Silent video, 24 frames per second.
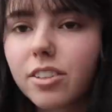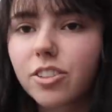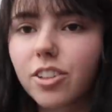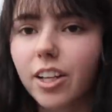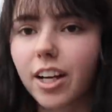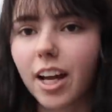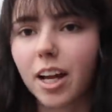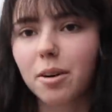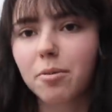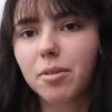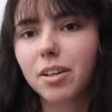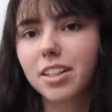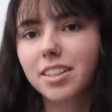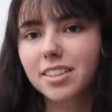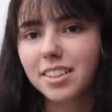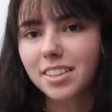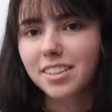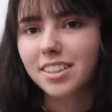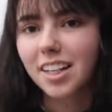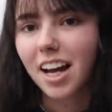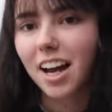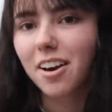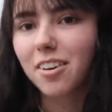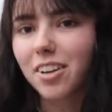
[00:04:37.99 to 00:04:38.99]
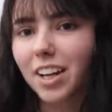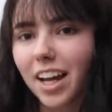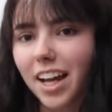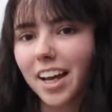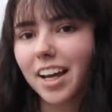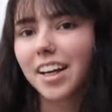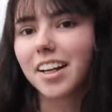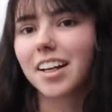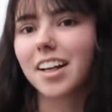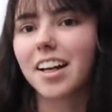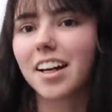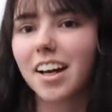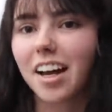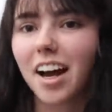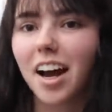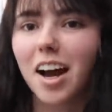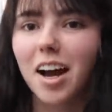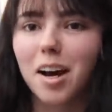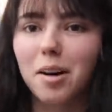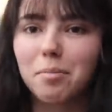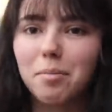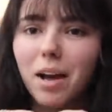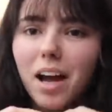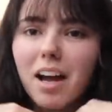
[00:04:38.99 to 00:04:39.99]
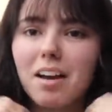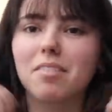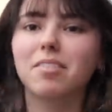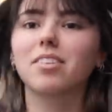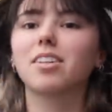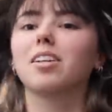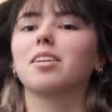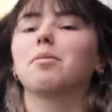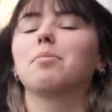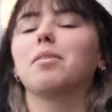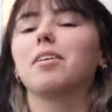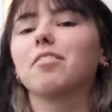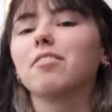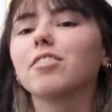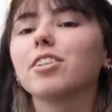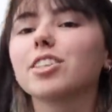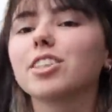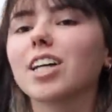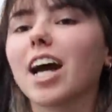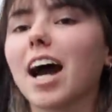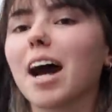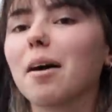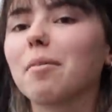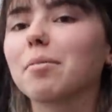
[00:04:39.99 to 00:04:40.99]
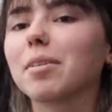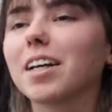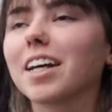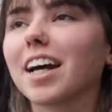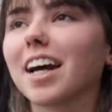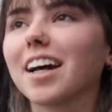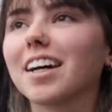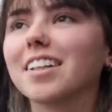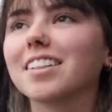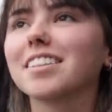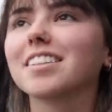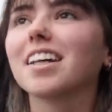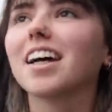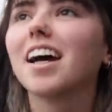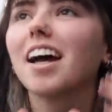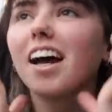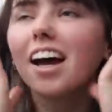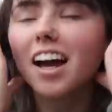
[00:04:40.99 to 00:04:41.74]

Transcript: So I kind of want to sit down and um, have a little bit of a chat because